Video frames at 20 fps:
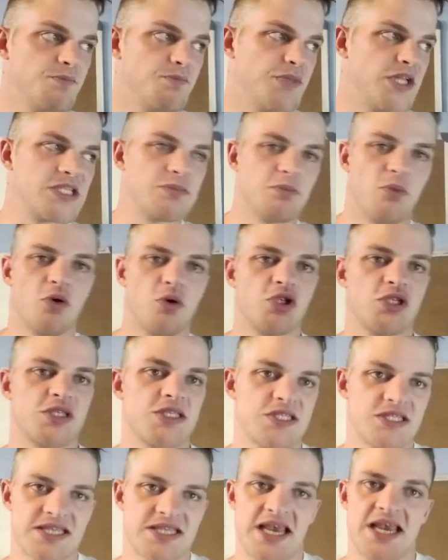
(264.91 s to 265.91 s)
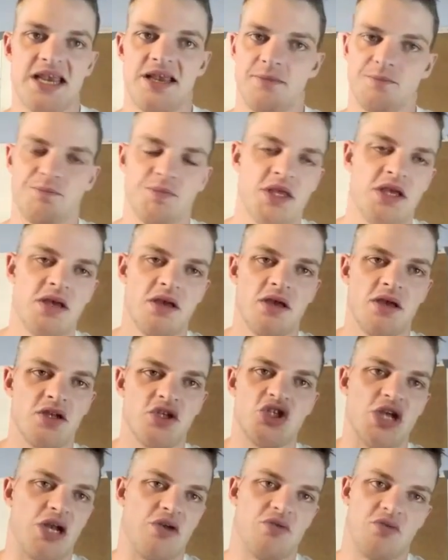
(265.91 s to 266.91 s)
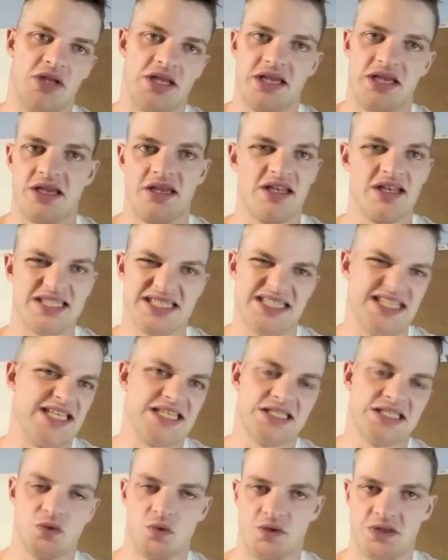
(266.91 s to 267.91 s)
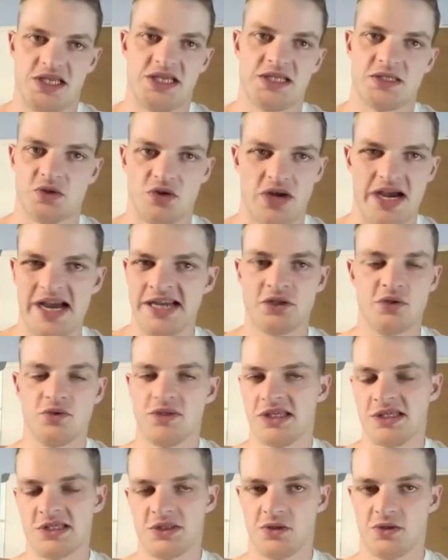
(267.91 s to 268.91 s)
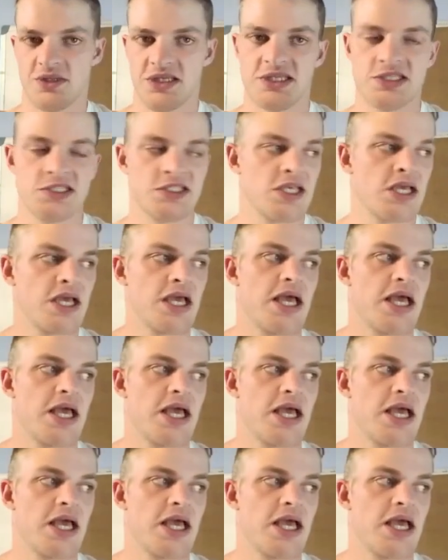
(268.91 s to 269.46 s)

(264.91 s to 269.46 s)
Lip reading: It's more just saying generally he does this, or I do this or this,